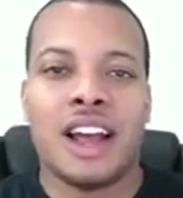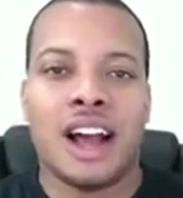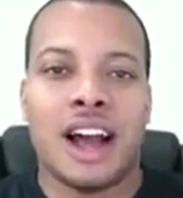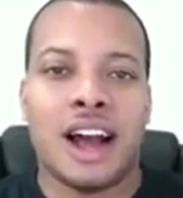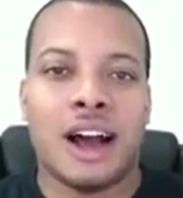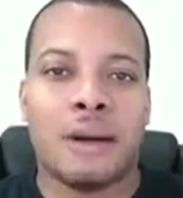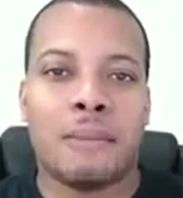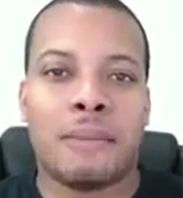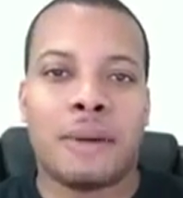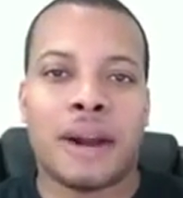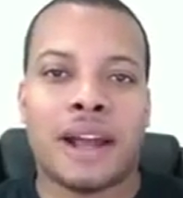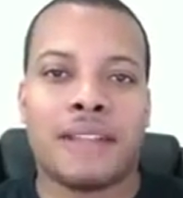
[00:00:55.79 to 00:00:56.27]

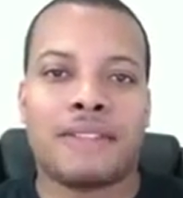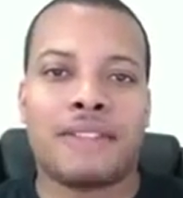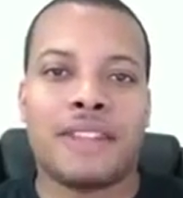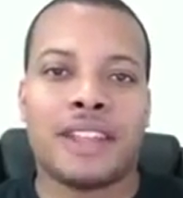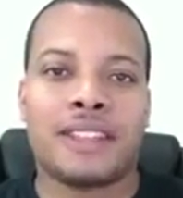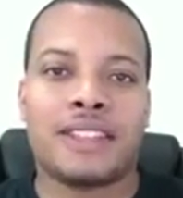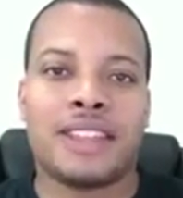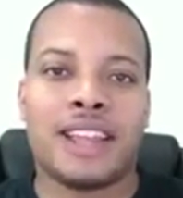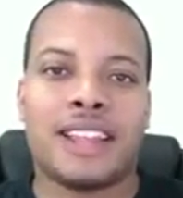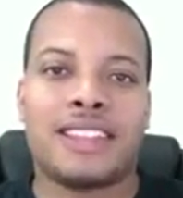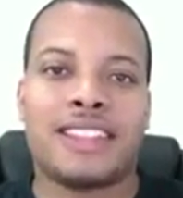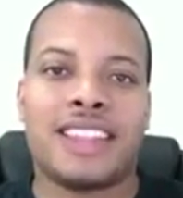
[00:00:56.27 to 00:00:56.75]
But I
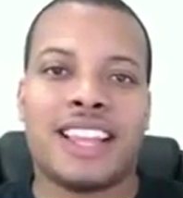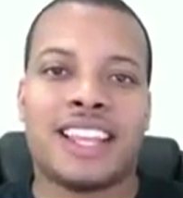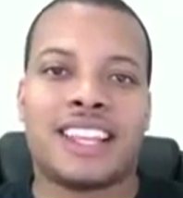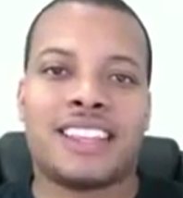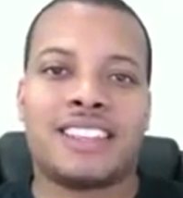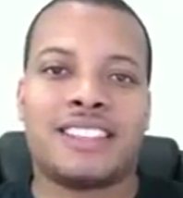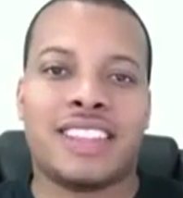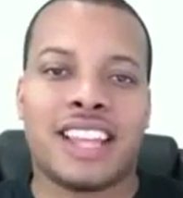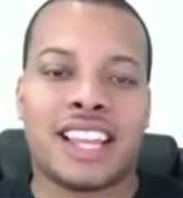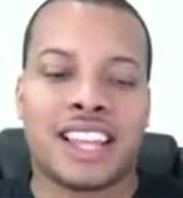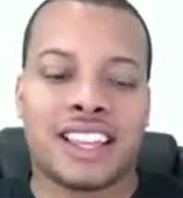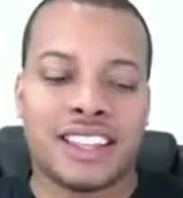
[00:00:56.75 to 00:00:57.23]
think that
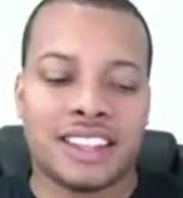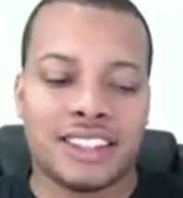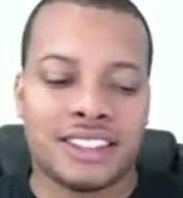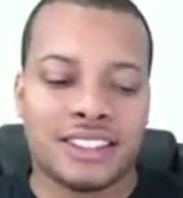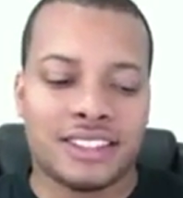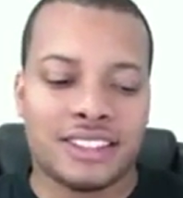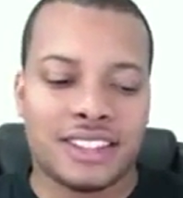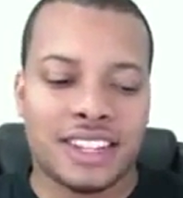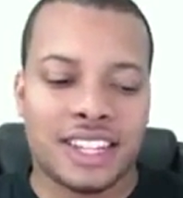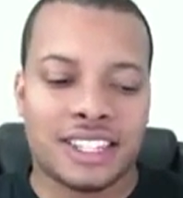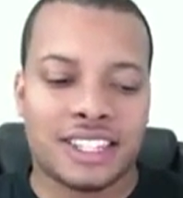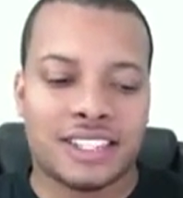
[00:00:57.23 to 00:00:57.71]

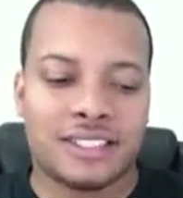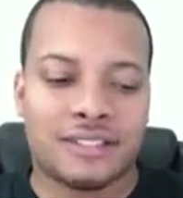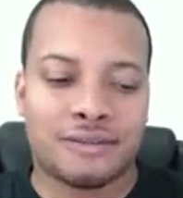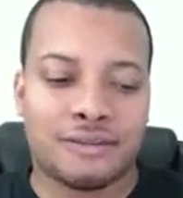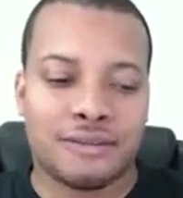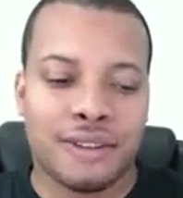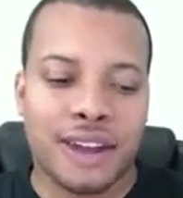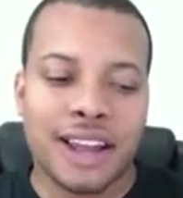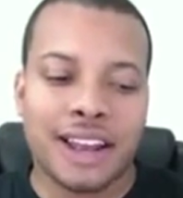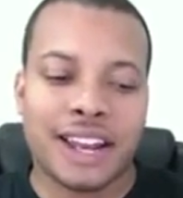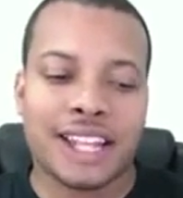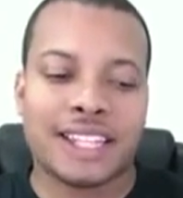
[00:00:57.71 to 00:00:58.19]
it's
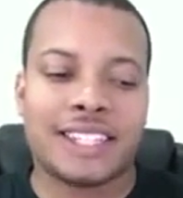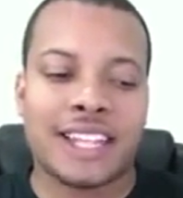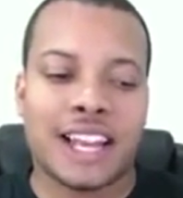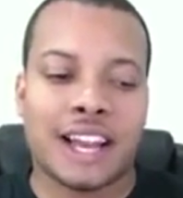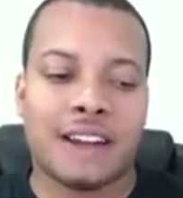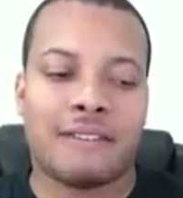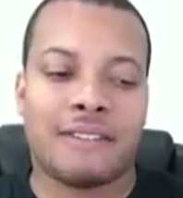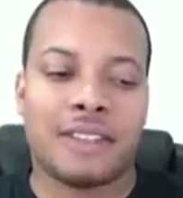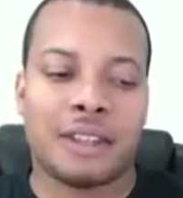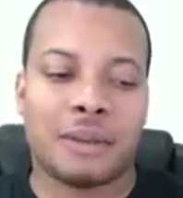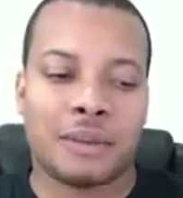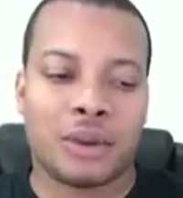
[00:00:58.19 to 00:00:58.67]
finally
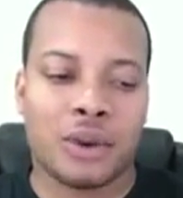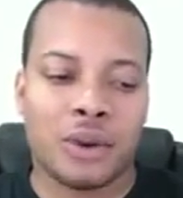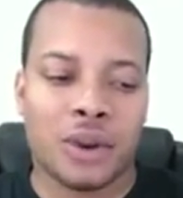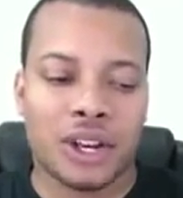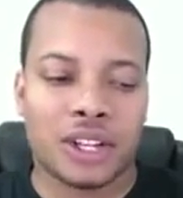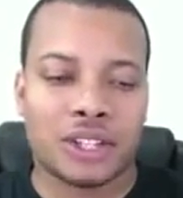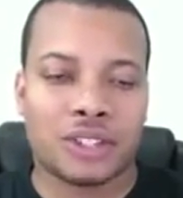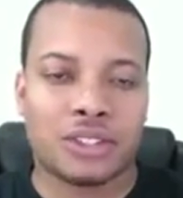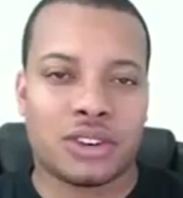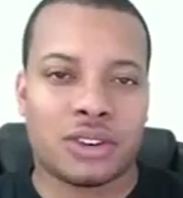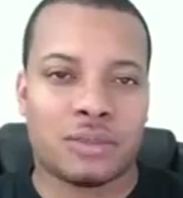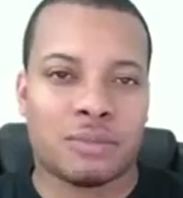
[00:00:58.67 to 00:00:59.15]
time for them to go
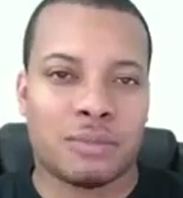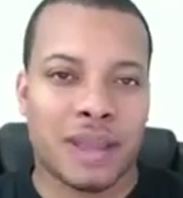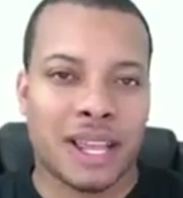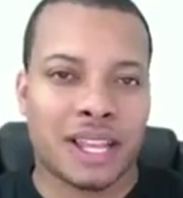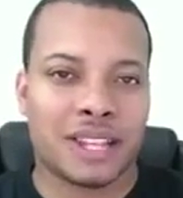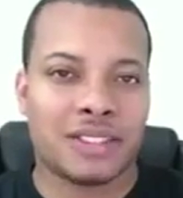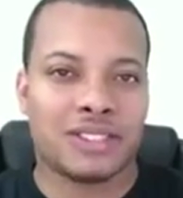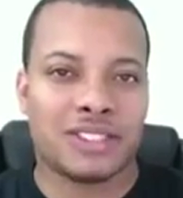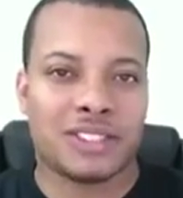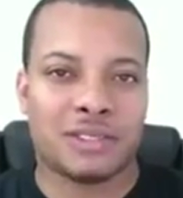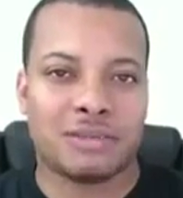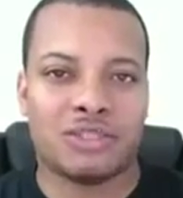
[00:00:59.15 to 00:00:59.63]
ahead and start
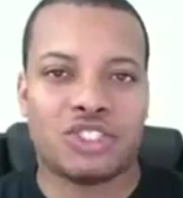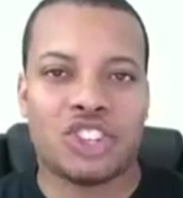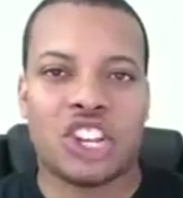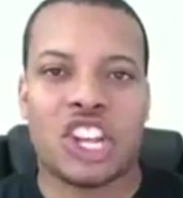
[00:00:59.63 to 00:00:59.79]
making some